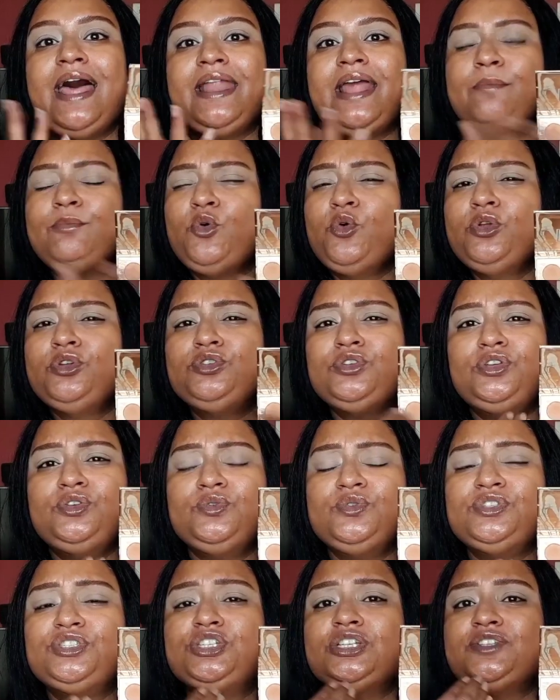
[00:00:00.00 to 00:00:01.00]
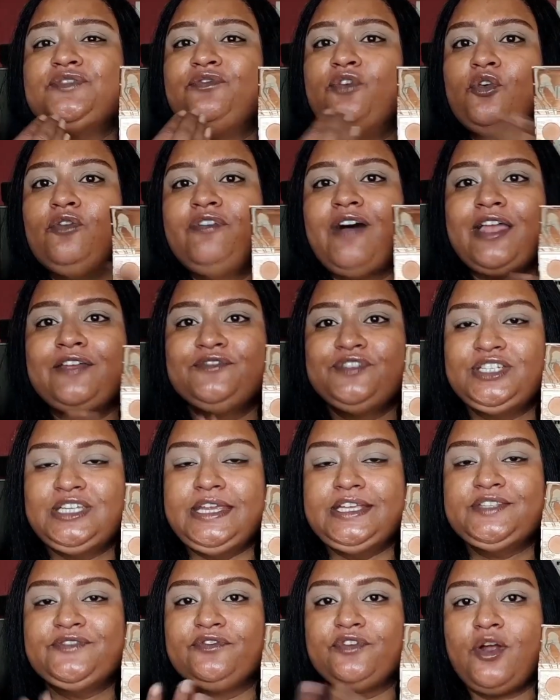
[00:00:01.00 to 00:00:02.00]
and I'm going to use just 4-5
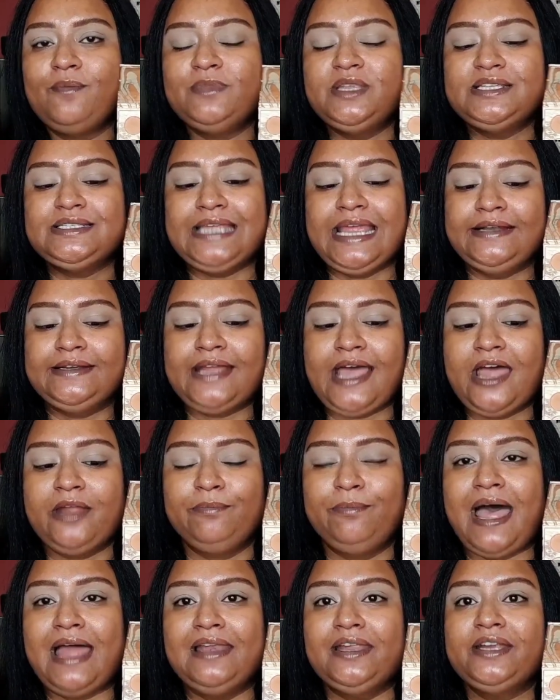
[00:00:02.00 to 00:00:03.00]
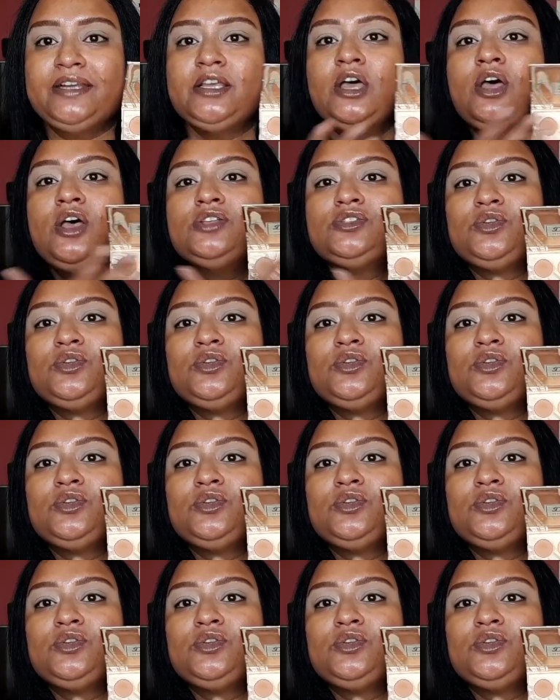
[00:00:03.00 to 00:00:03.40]
shades from this entire palette.